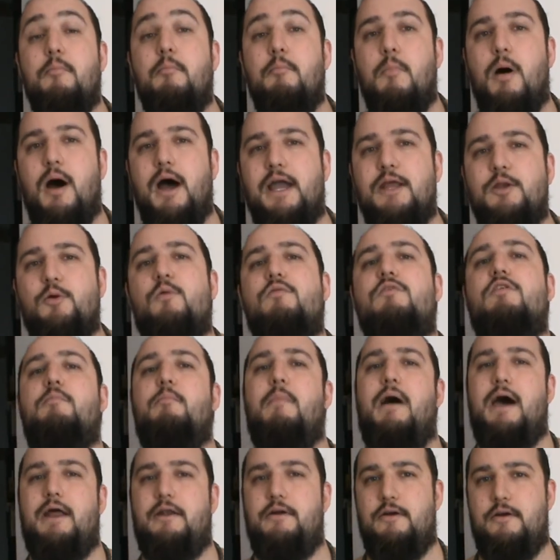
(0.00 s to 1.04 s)
mind over
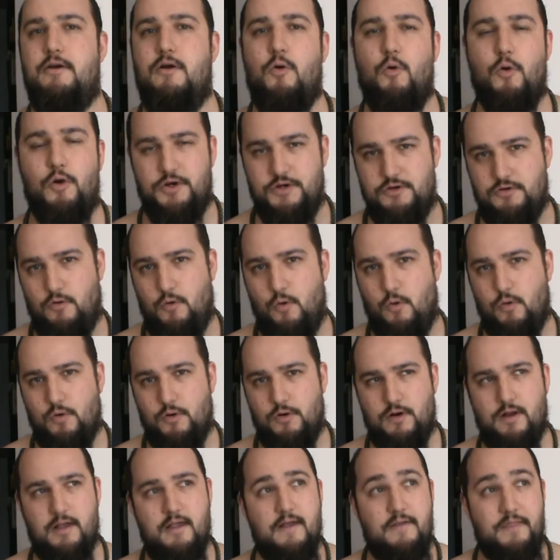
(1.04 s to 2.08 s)
matter, or
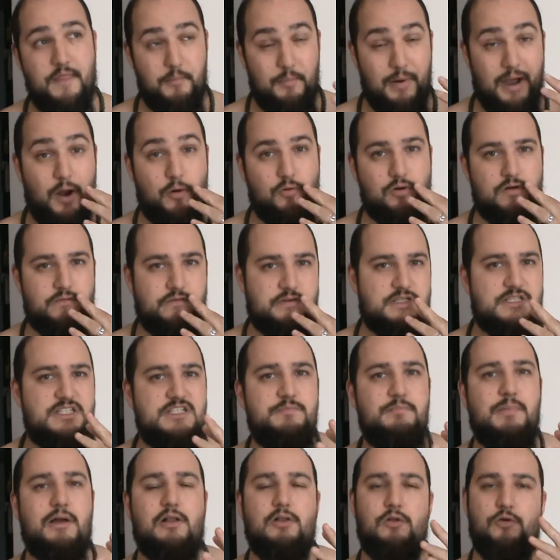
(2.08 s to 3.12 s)
the power of a
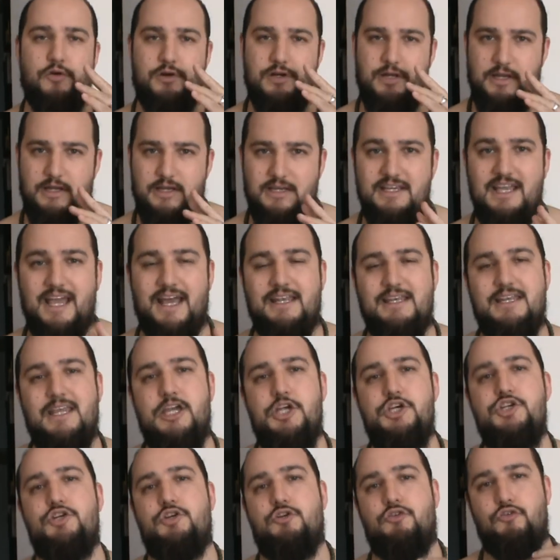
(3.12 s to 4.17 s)
spell or an
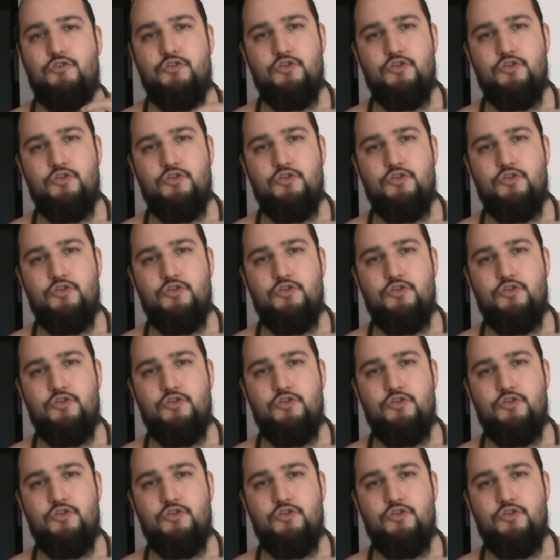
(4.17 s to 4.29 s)
incantation